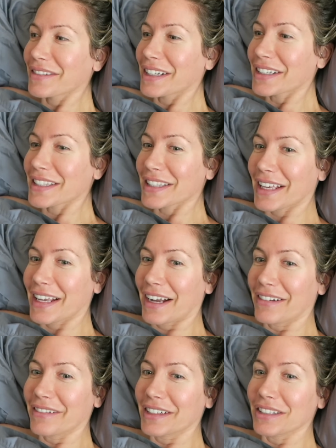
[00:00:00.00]
the weirdest thing
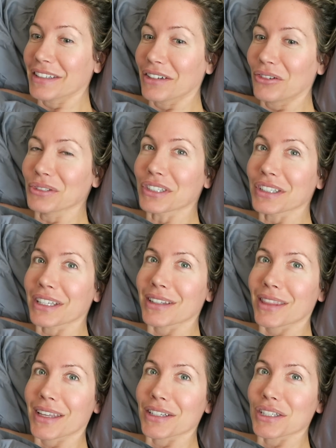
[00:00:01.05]
how when you get older
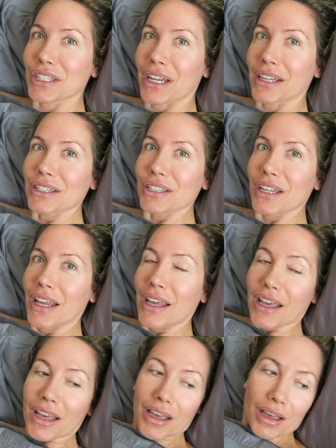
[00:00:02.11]
like things change.
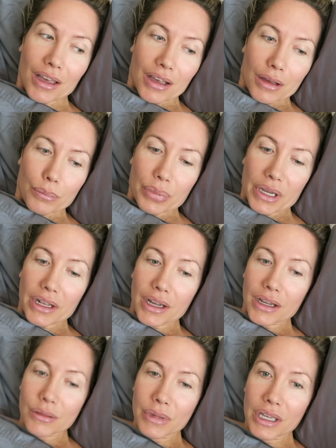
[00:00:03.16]
But
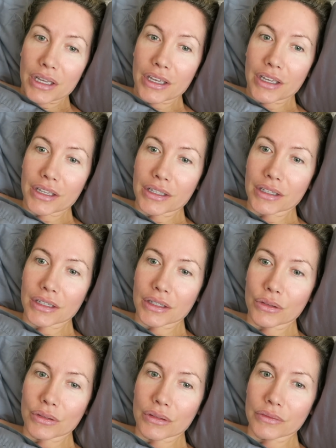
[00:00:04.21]
um
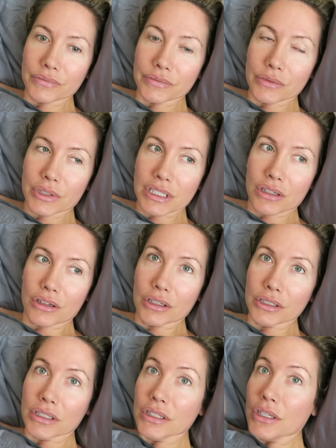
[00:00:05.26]
what's it
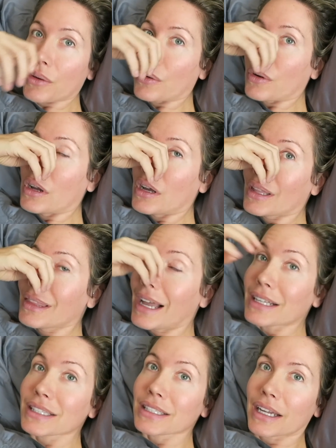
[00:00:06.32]
called? So
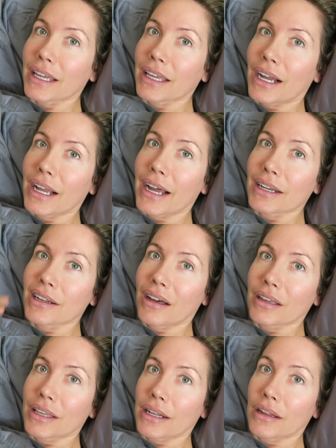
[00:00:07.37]
last night I had
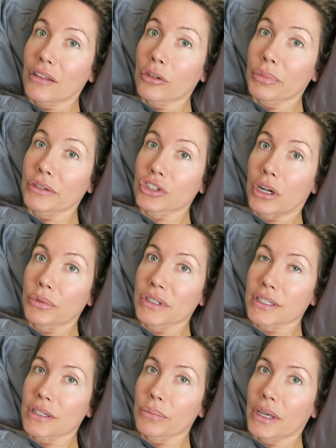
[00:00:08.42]
again a little bit of trouble
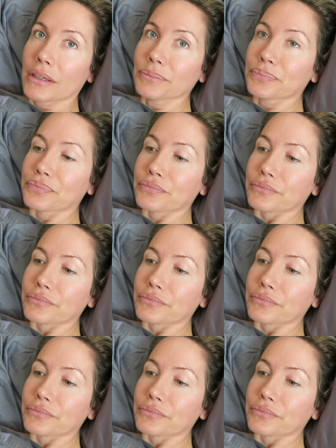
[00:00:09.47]
sleeping,